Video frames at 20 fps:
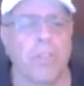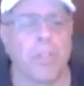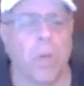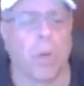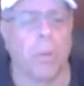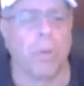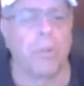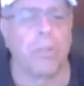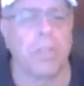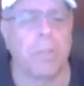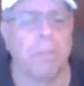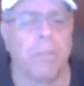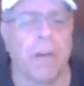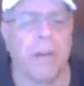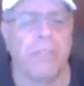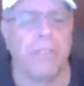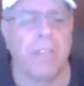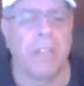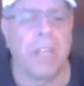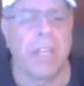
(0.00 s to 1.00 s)
of shoulders
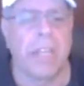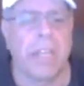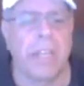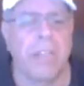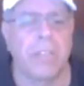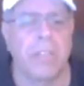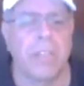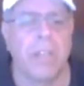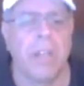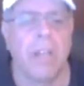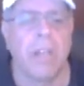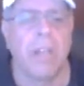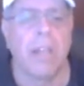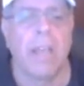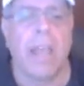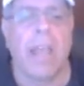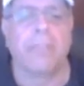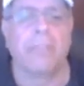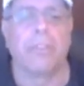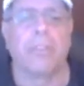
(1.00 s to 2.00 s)
above the knees
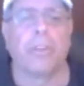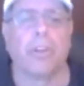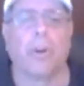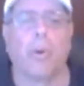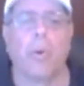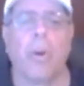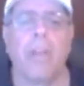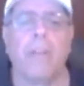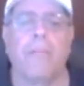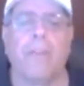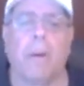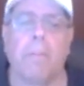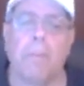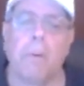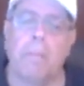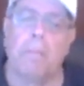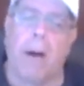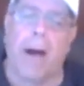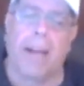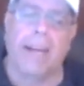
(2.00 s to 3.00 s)
and the degree of
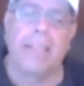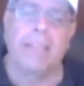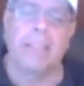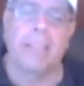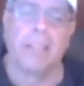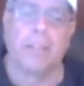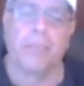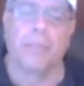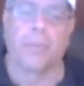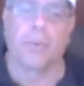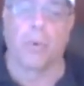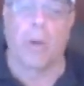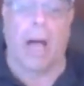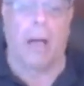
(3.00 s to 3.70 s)
upper body tilt